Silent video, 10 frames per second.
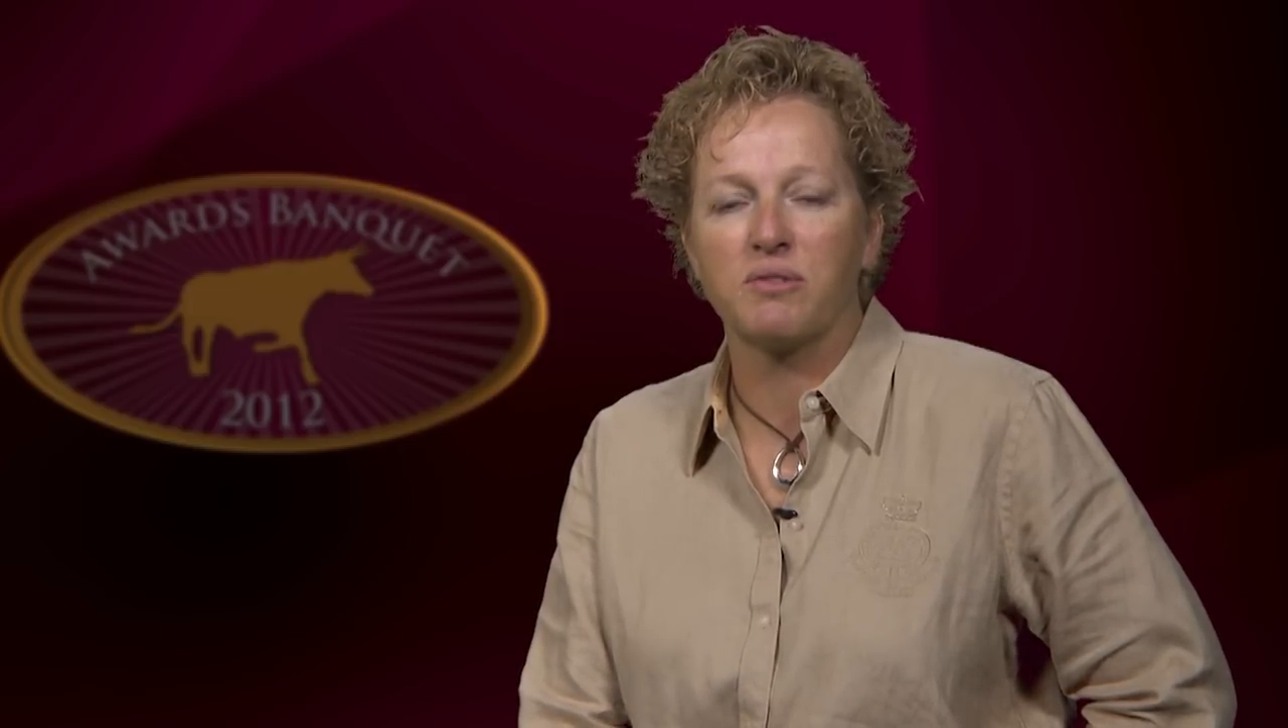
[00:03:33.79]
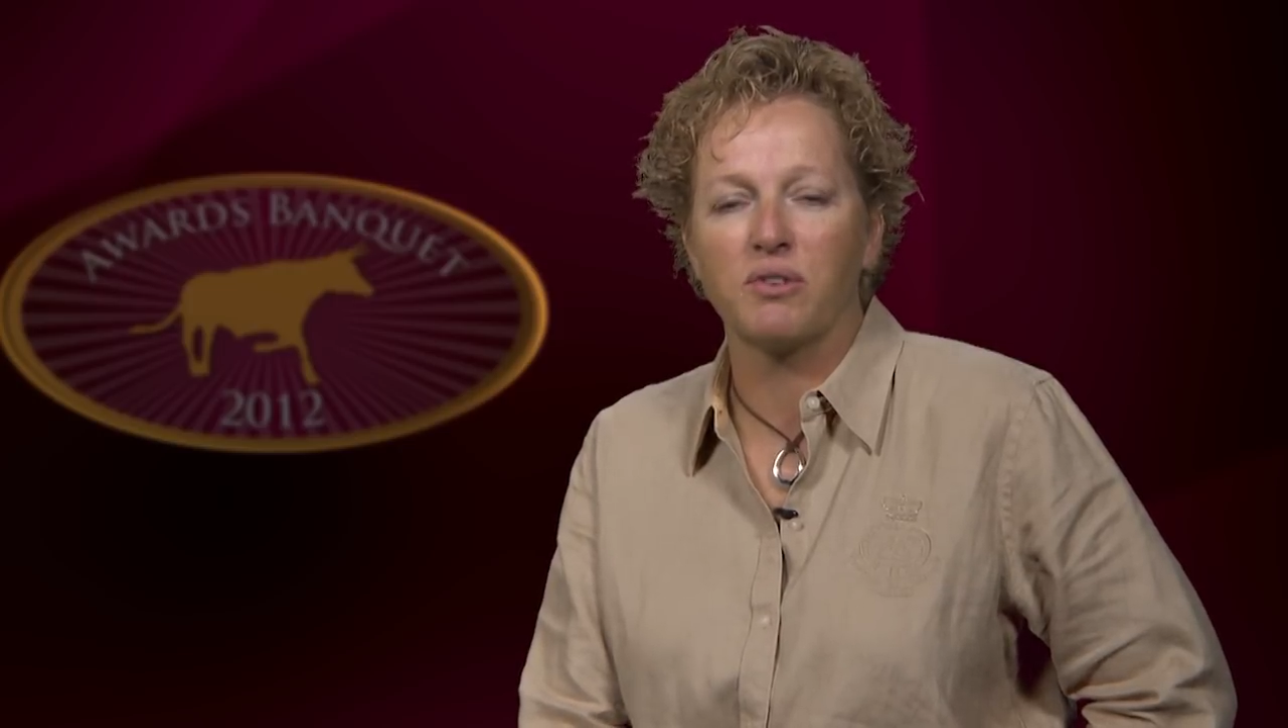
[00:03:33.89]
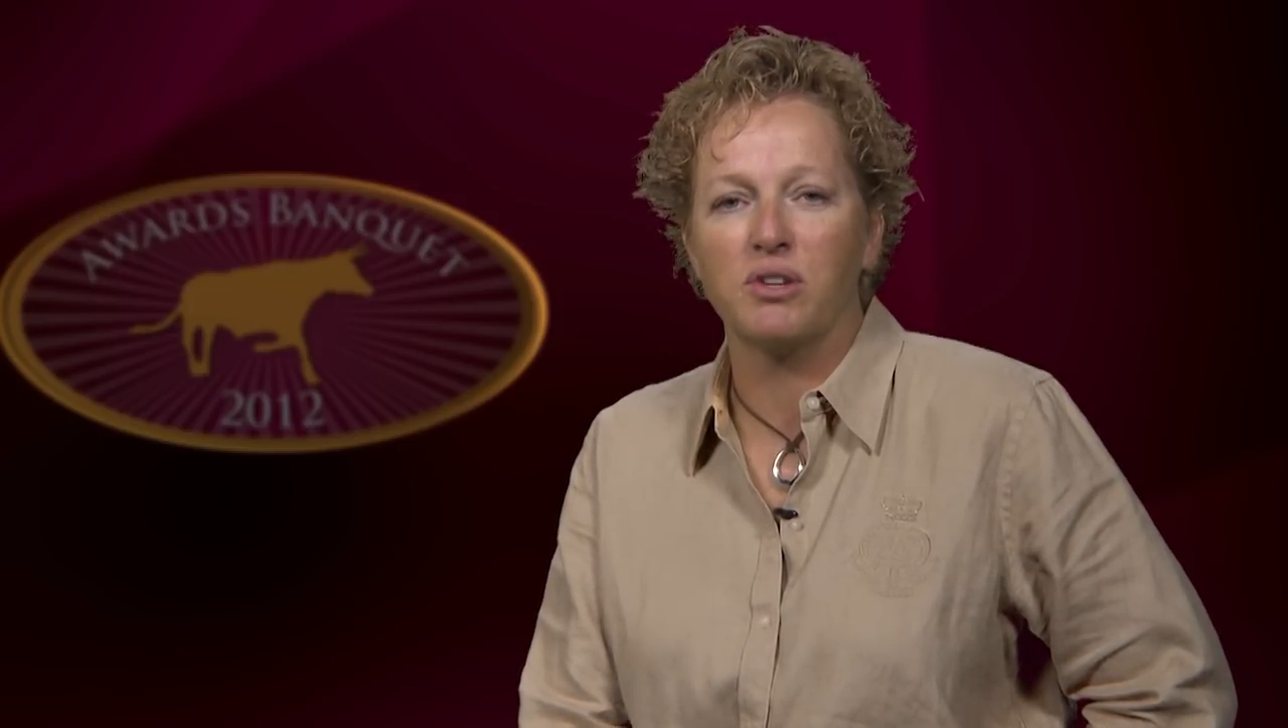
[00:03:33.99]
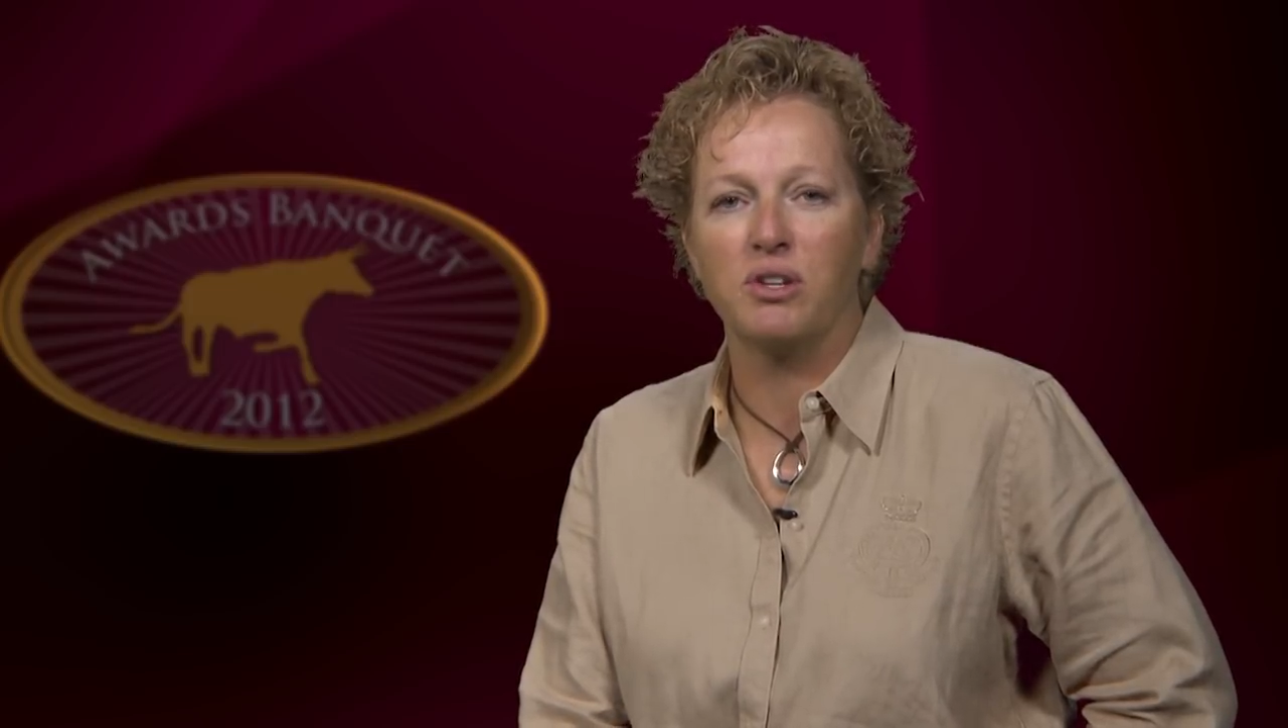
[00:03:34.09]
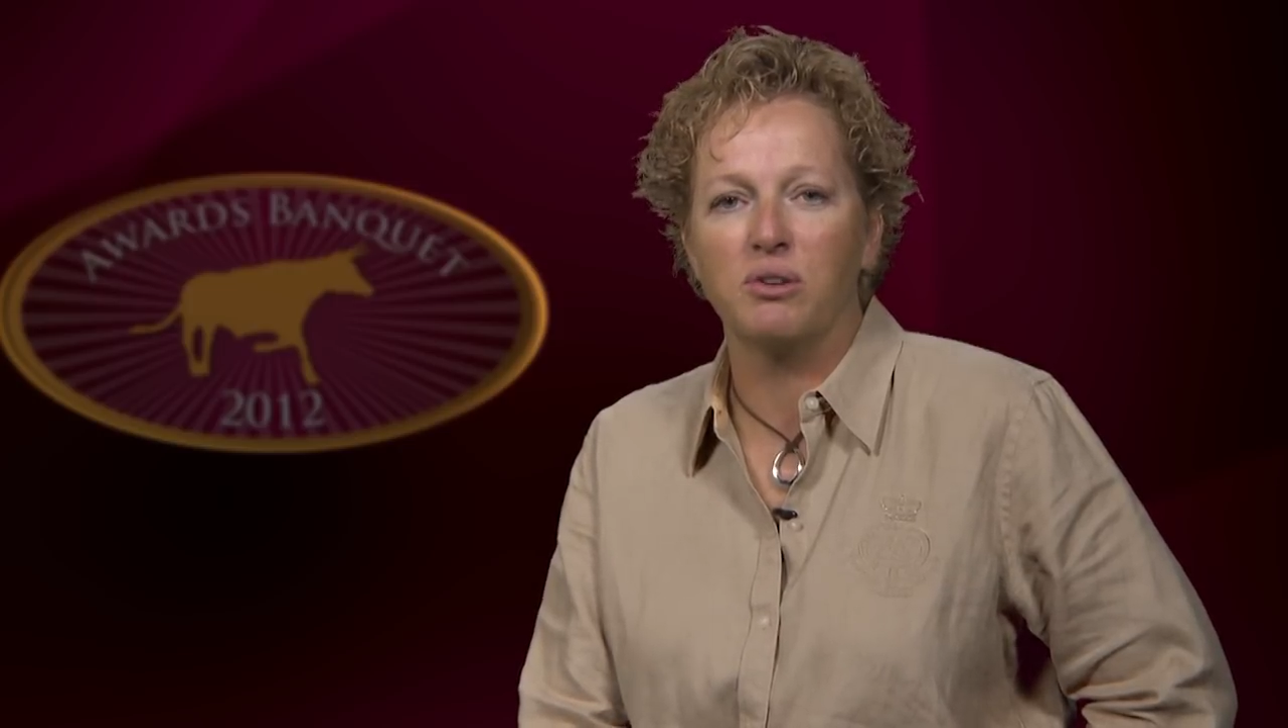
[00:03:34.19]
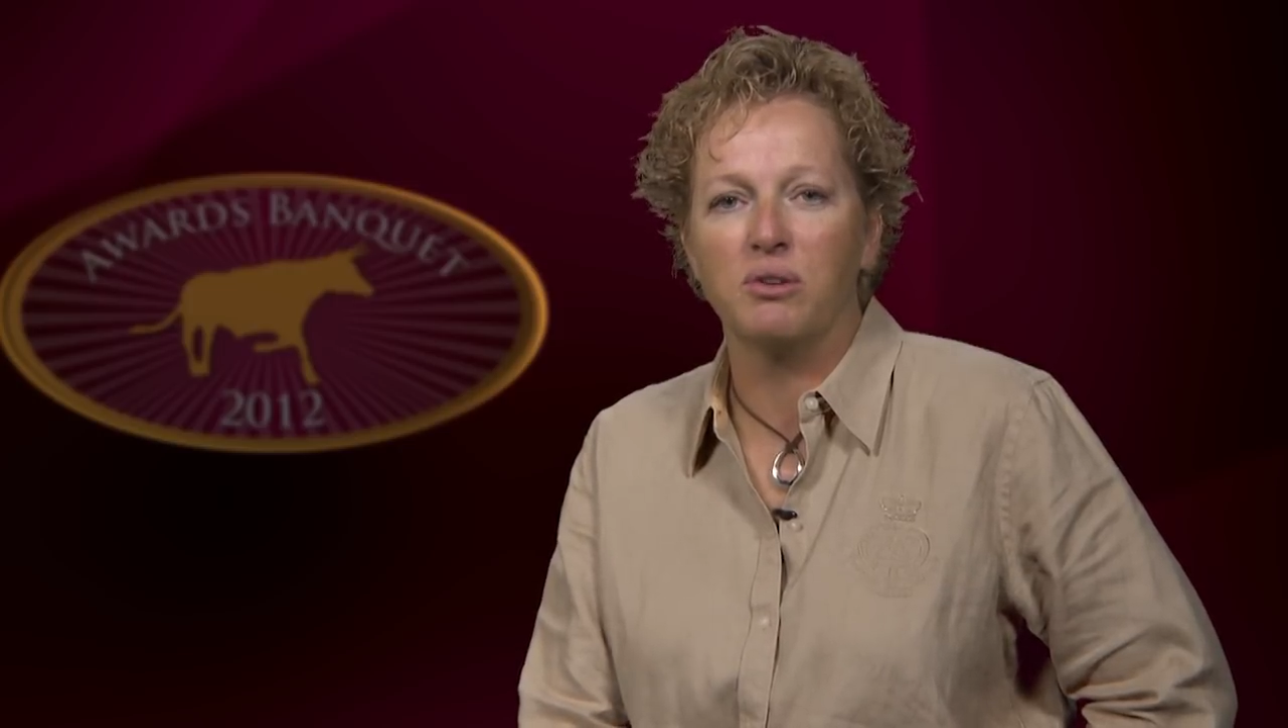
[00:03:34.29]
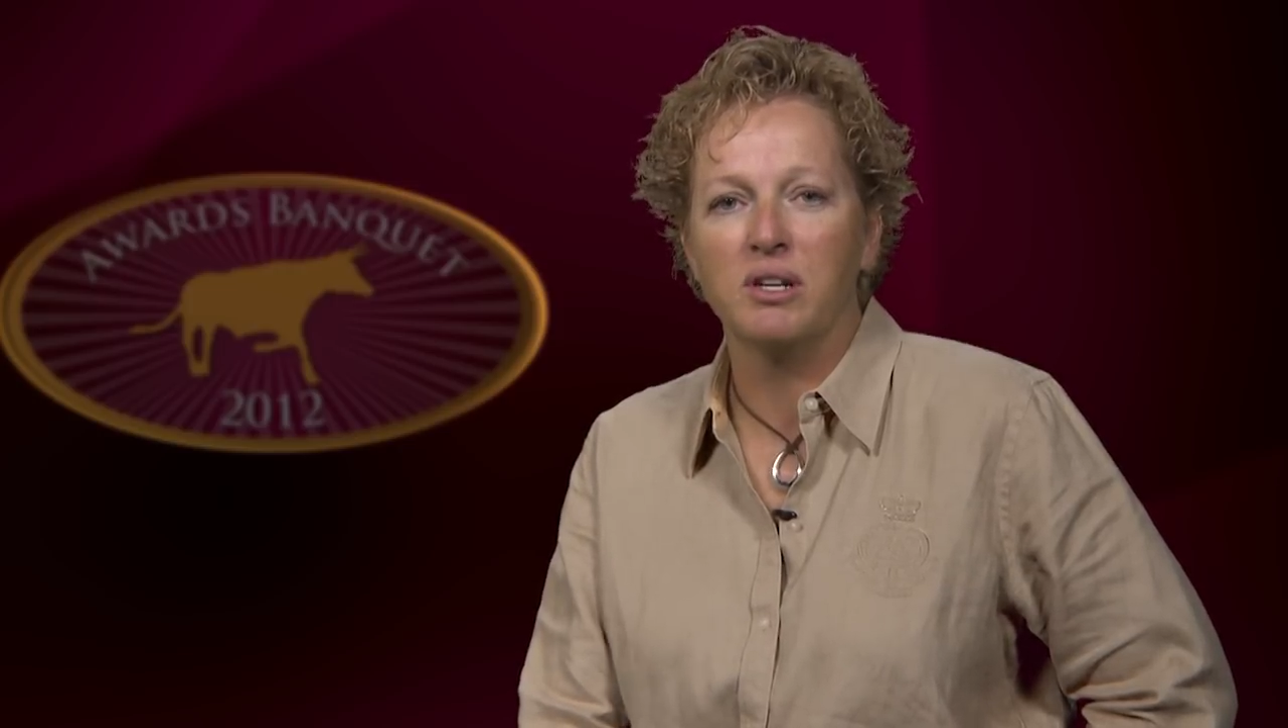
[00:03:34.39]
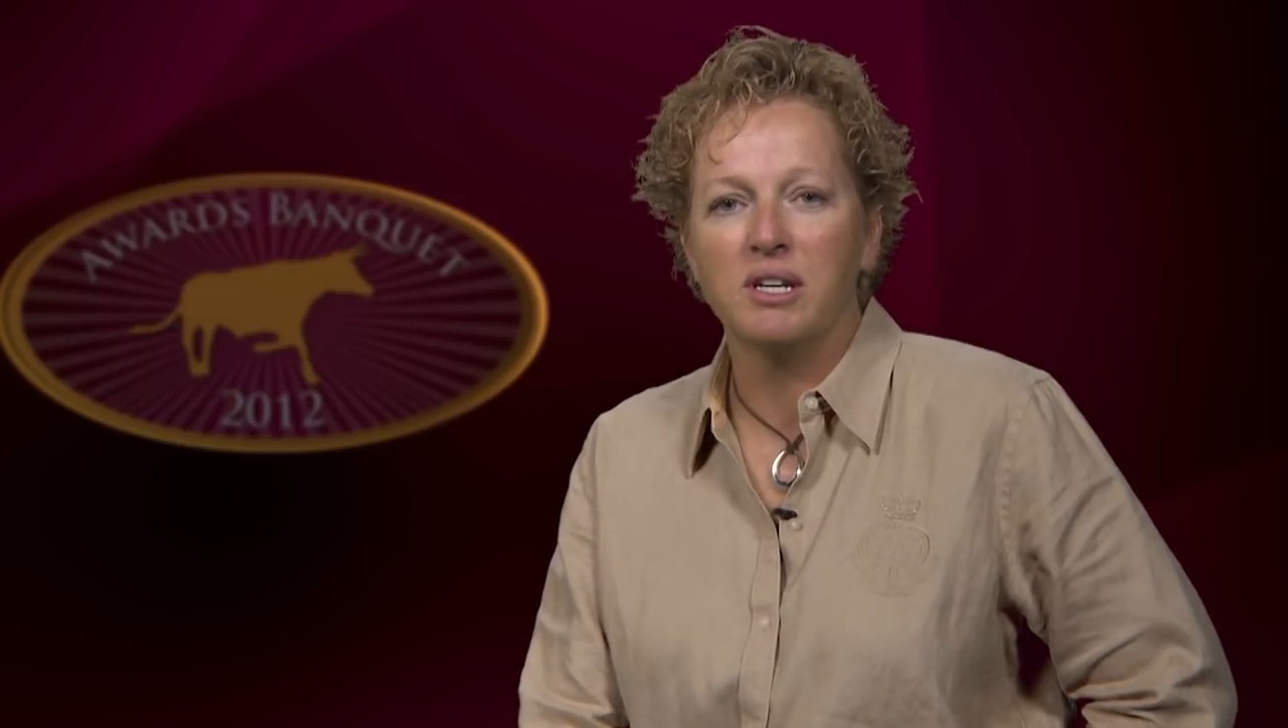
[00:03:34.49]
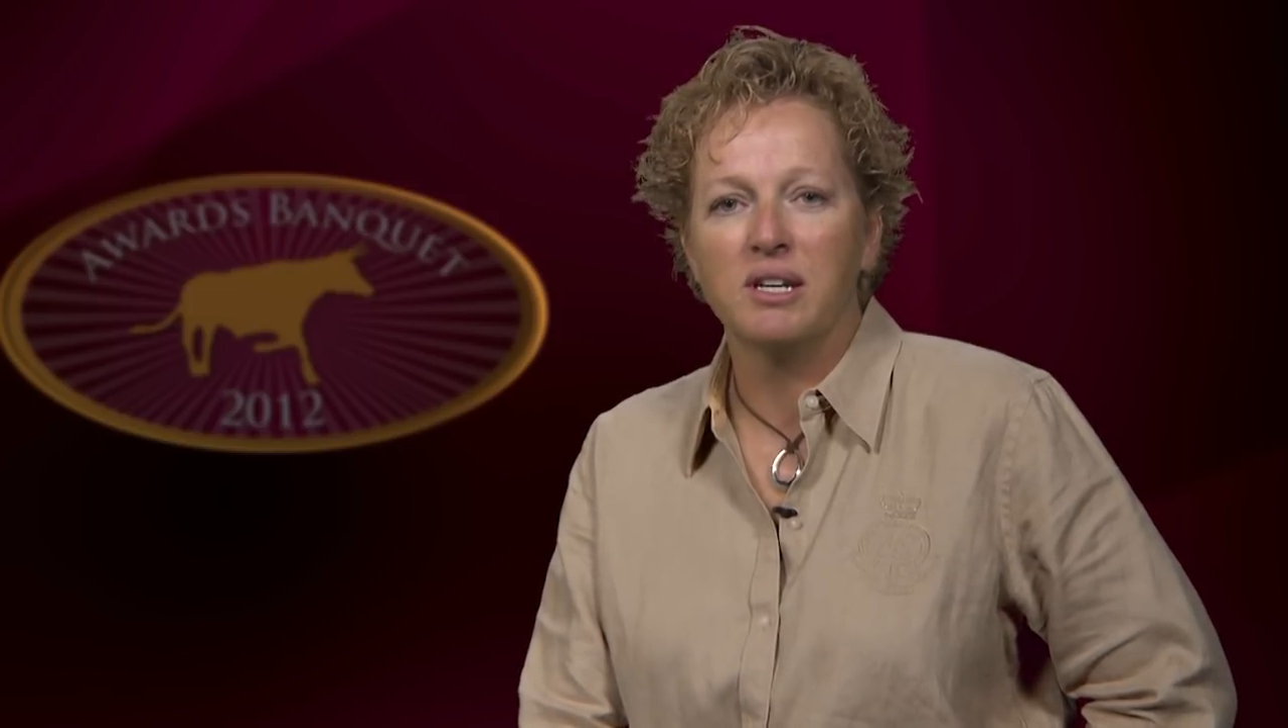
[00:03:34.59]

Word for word: for you.